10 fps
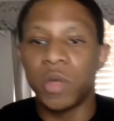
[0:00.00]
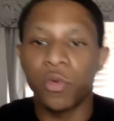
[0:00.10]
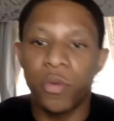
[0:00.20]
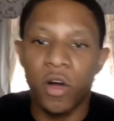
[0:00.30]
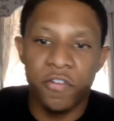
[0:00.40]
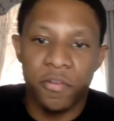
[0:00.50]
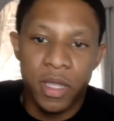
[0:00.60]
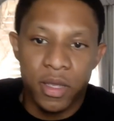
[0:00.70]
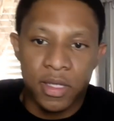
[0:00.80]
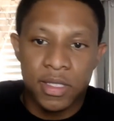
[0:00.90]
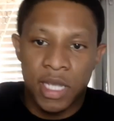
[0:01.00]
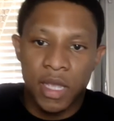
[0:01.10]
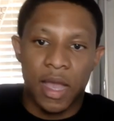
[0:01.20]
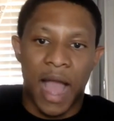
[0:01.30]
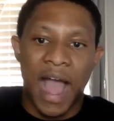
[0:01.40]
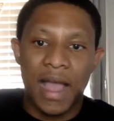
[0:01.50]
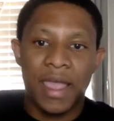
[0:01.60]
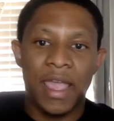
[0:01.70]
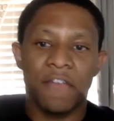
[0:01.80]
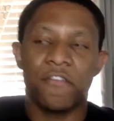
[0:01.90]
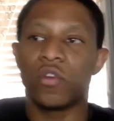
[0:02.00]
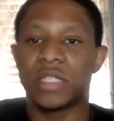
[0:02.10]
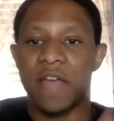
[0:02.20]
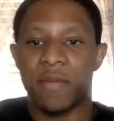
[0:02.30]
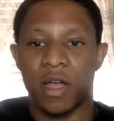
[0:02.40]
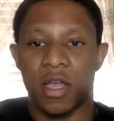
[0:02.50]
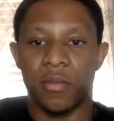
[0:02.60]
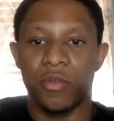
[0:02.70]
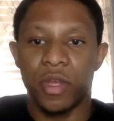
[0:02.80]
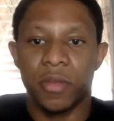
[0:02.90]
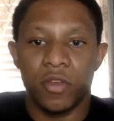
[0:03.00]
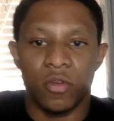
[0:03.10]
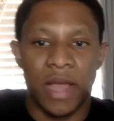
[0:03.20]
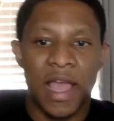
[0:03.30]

memorable part for me. It's seeing I can't fold because I have my community dependent on me.